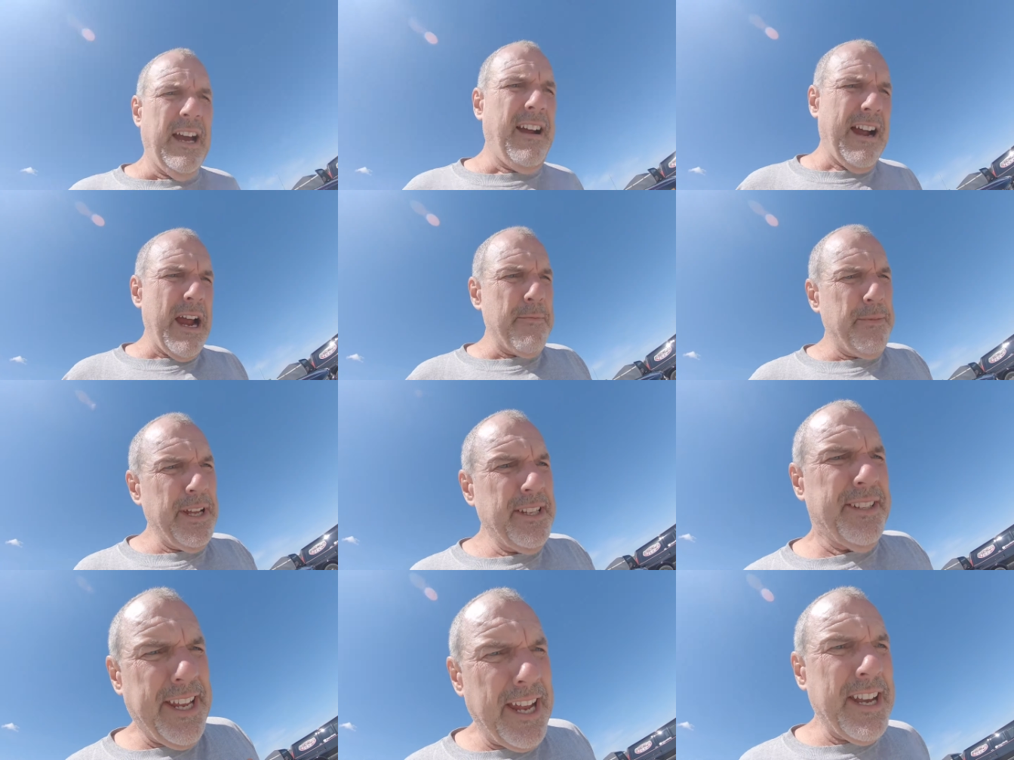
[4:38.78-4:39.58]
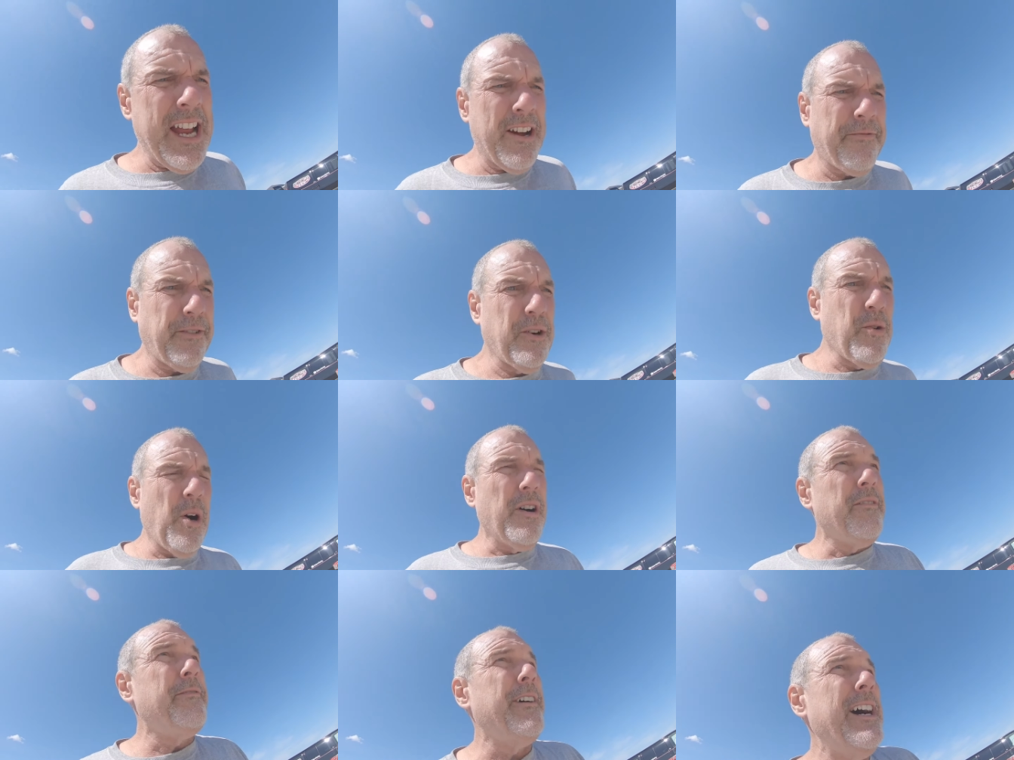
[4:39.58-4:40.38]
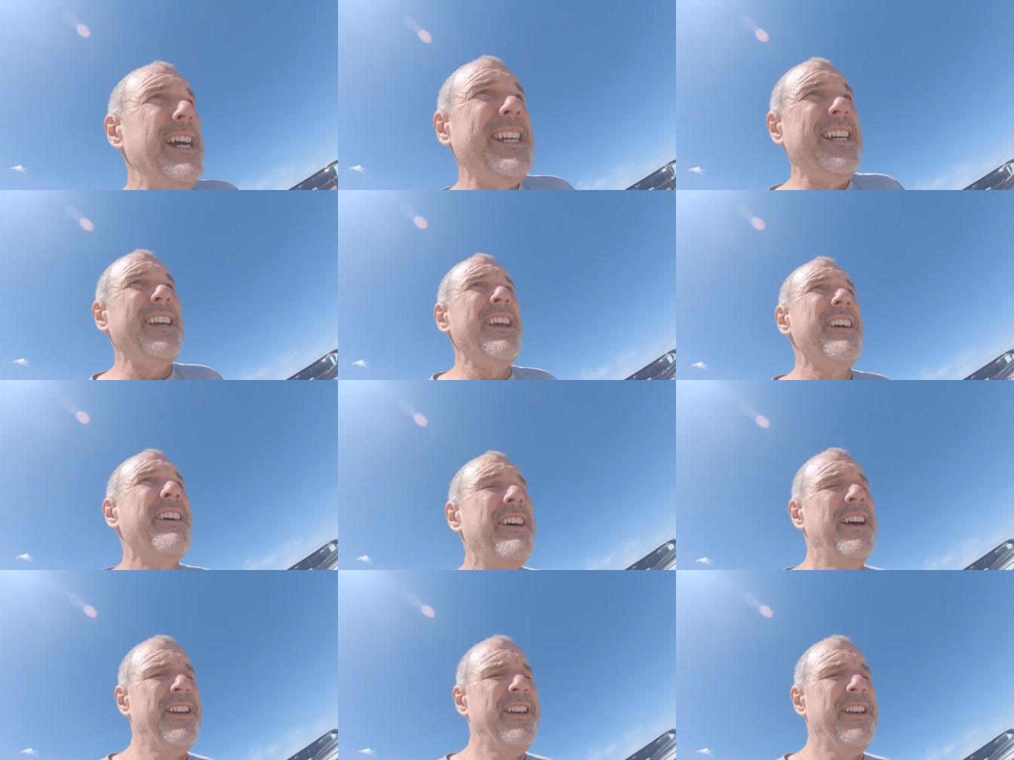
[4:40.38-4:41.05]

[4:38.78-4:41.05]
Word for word: All right, Ben's heading out for qualifying